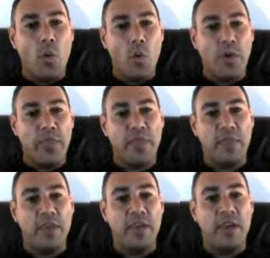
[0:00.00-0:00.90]

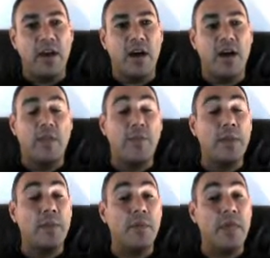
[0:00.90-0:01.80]
with the
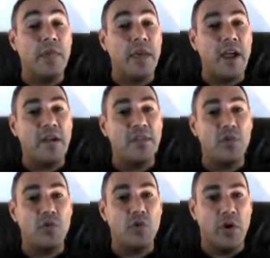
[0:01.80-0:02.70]
people that are there
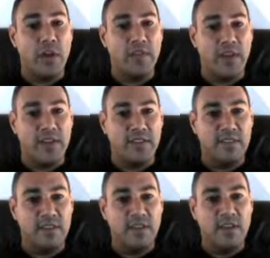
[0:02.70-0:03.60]
to enjoy the event.